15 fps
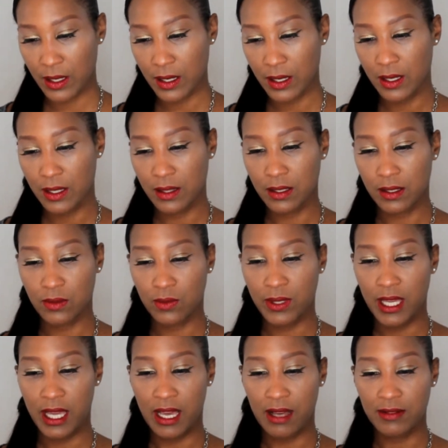And then we
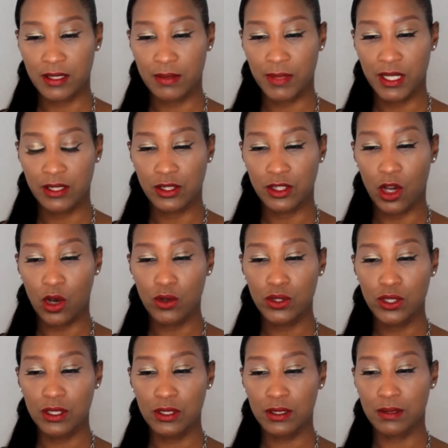have some
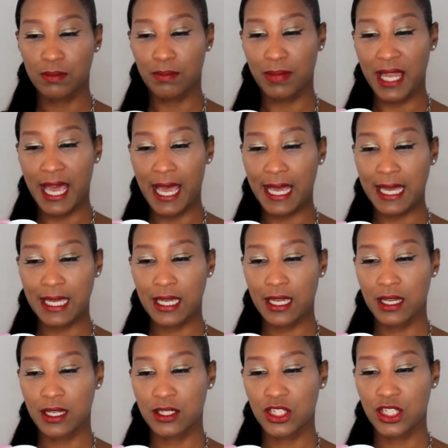Indulgence Black
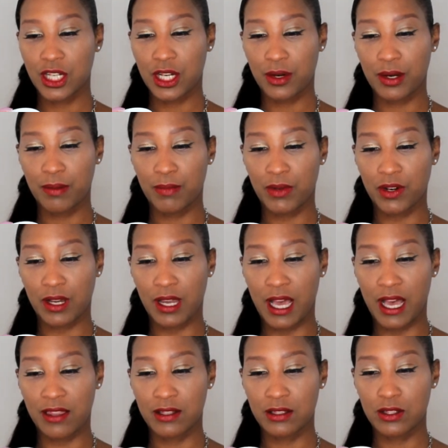Cherry
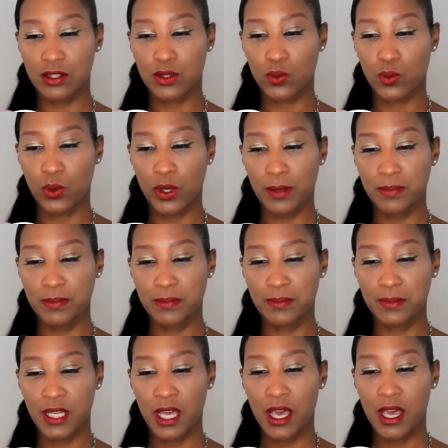Merlot. This is whipped
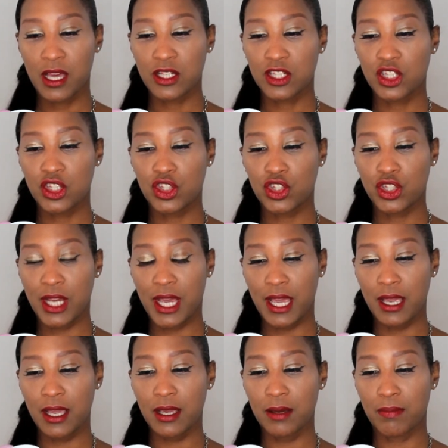Shea